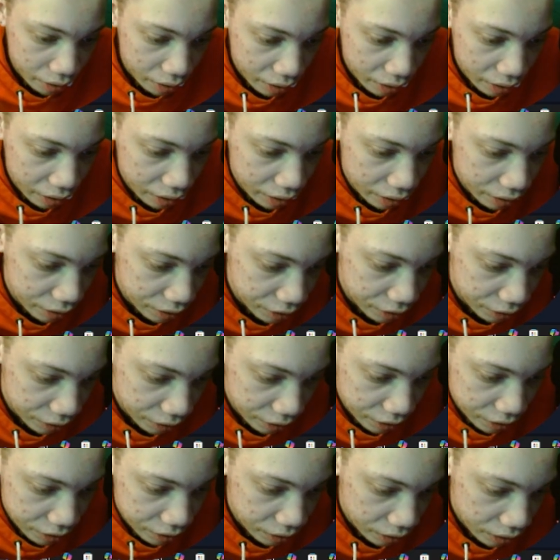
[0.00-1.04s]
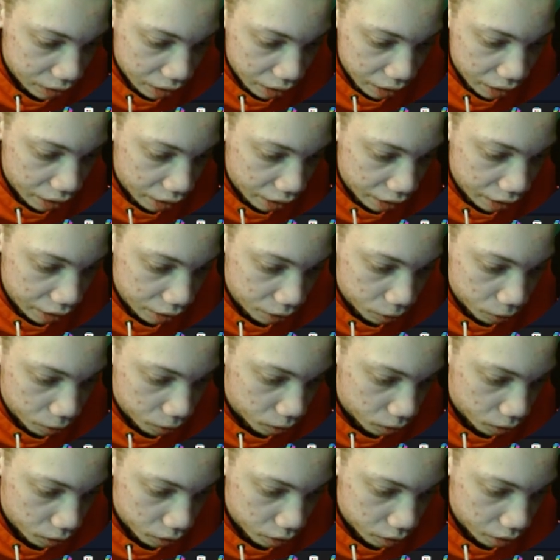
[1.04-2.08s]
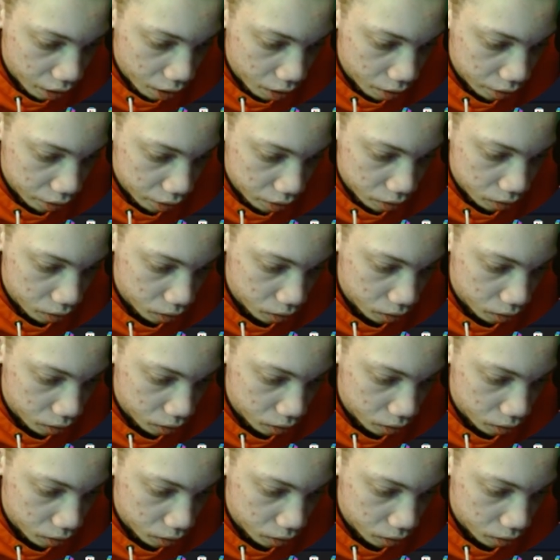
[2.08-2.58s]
Is this angle crowded?